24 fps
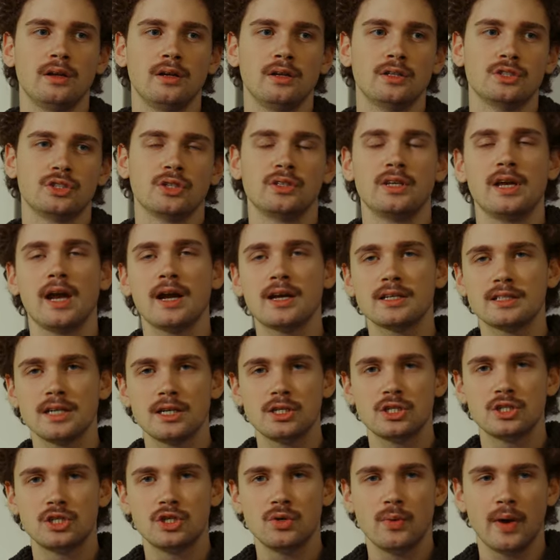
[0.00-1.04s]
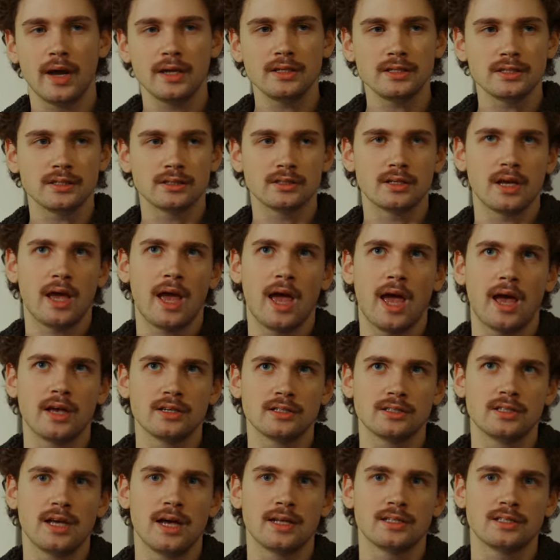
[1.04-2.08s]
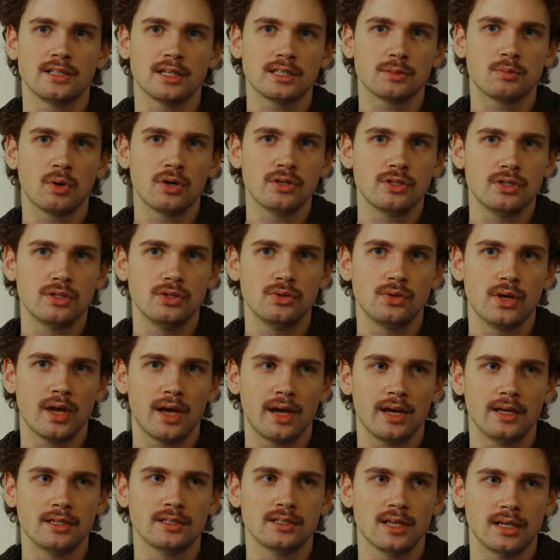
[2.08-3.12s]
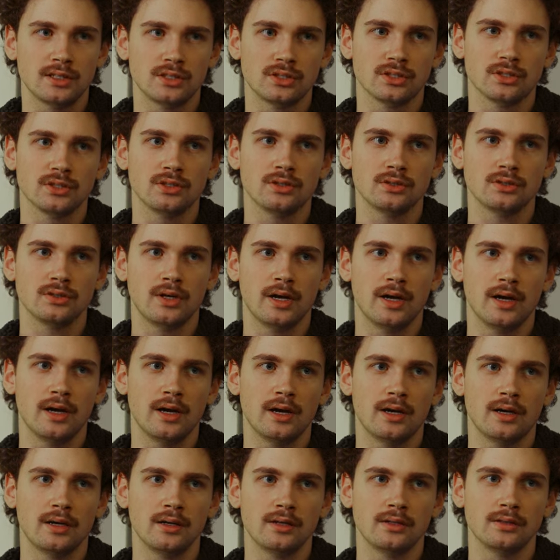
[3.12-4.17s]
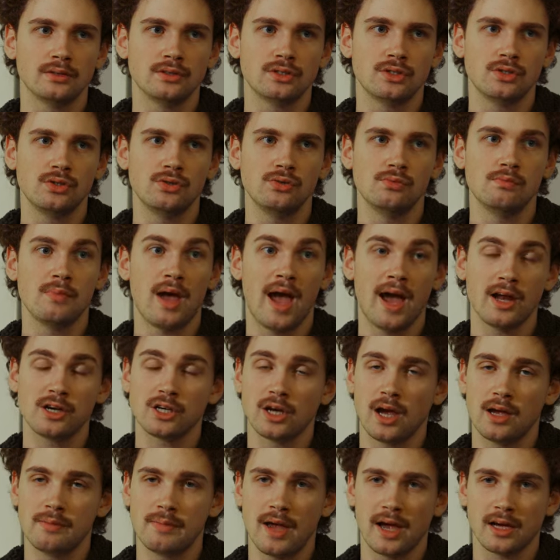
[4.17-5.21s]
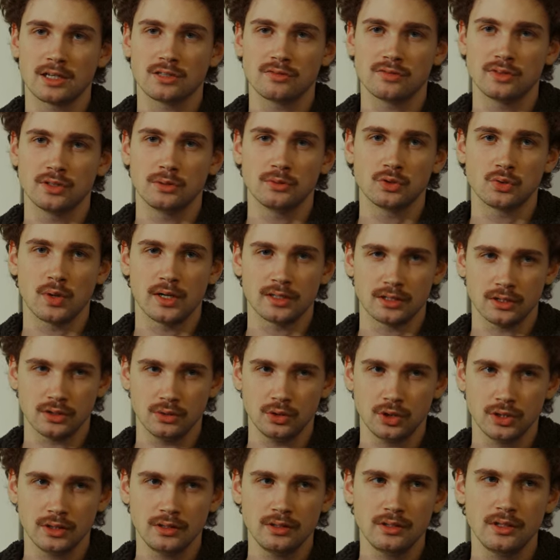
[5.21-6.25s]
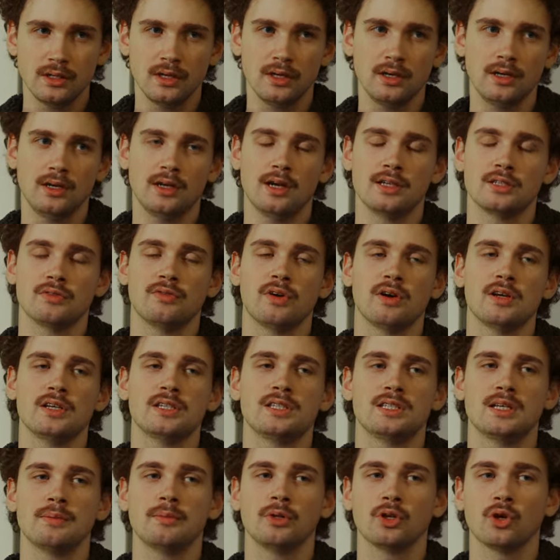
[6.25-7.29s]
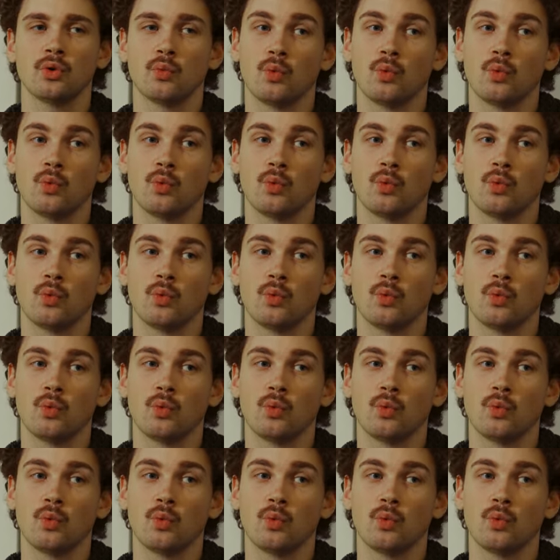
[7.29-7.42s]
So the XH2S has that 6.2K sensor to match IMAX film's resolution. It has a very similar